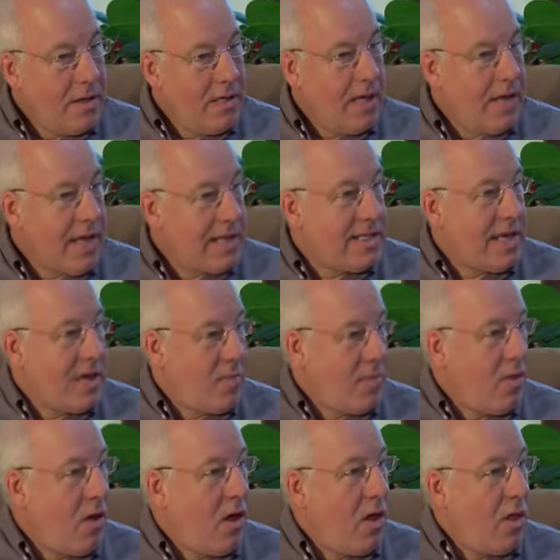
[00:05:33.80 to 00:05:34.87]
Now, that's how
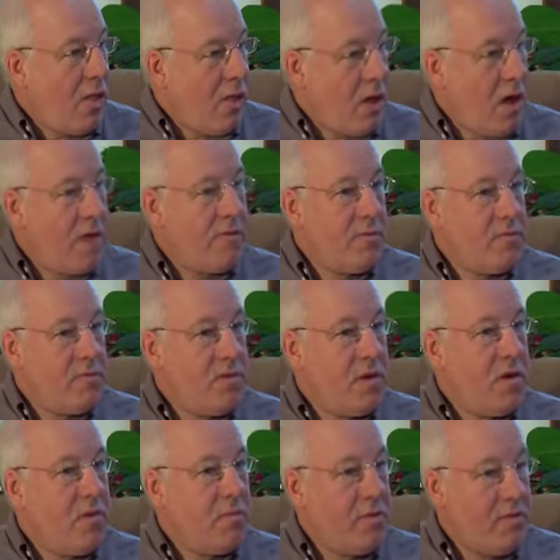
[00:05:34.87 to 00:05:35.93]
Paul thought of
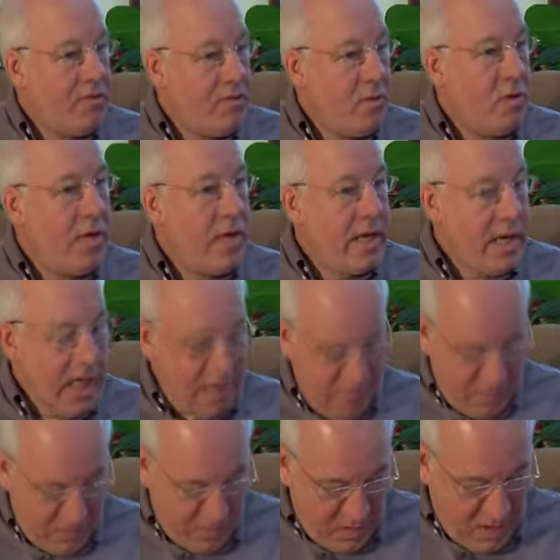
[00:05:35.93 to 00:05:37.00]
himself before he
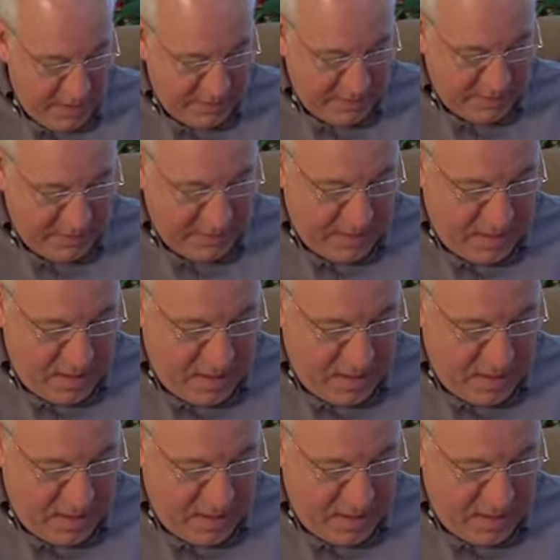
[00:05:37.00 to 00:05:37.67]
came to Christ.